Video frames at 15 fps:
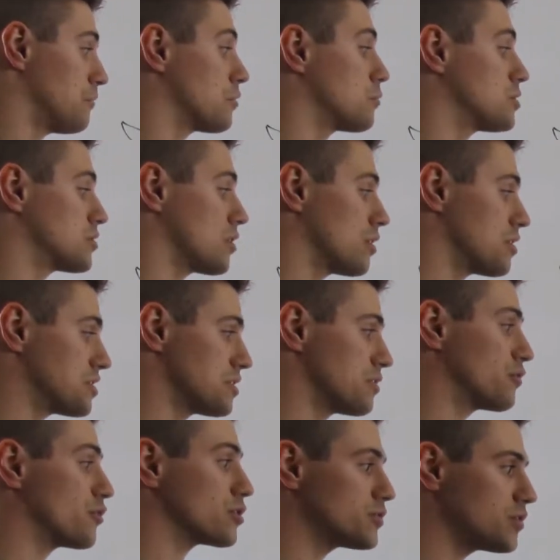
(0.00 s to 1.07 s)
We saw this in the
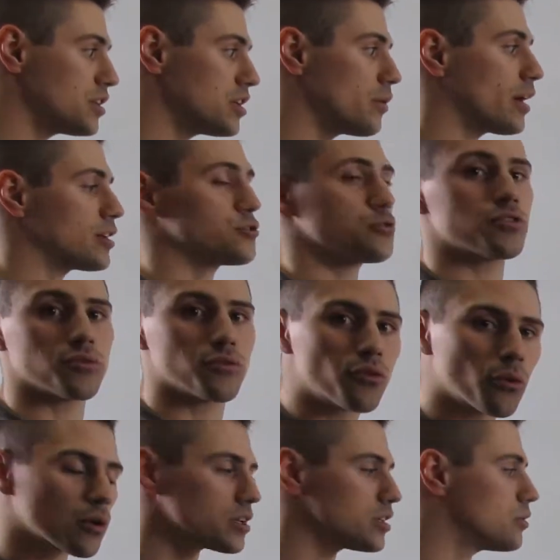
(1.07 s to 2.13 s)
first video. I drew some
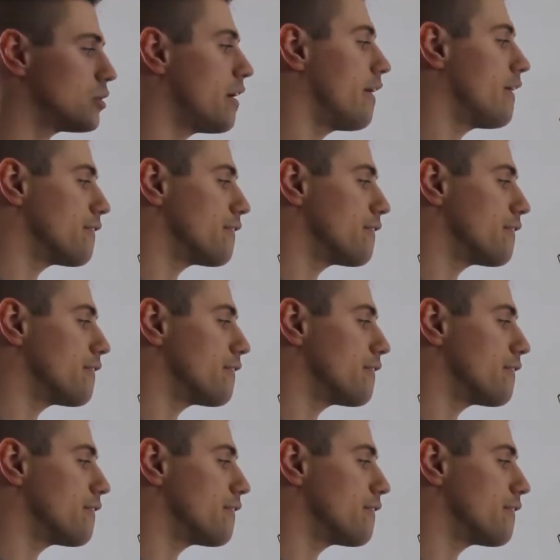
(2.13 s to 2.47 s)
for you.